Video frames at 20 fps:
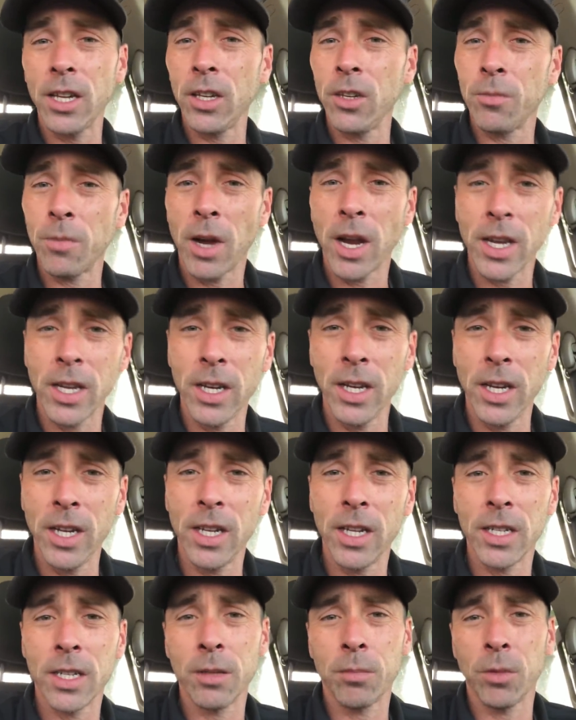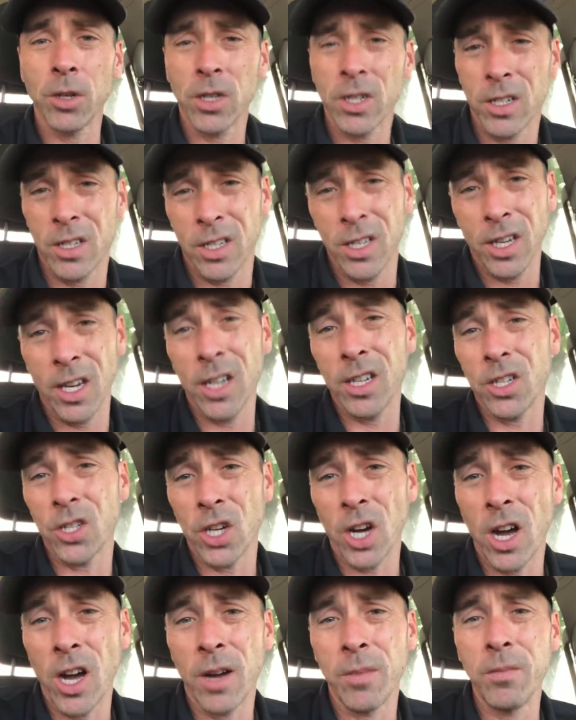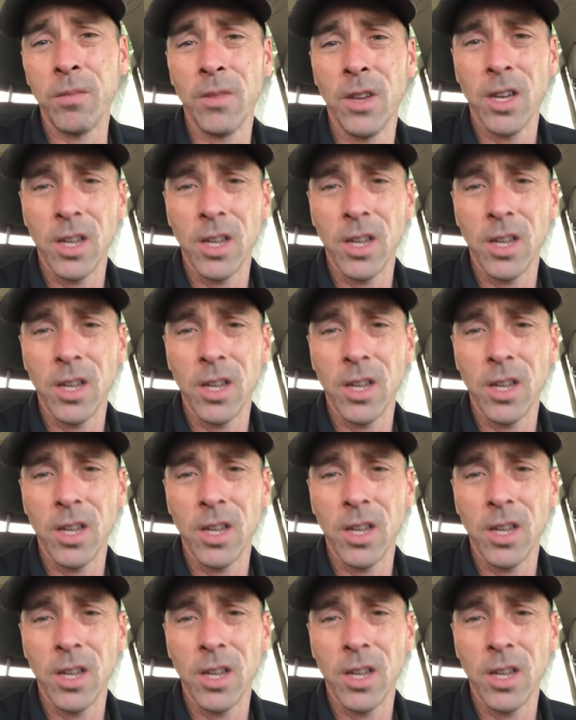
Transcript: You might need it to book to get a job.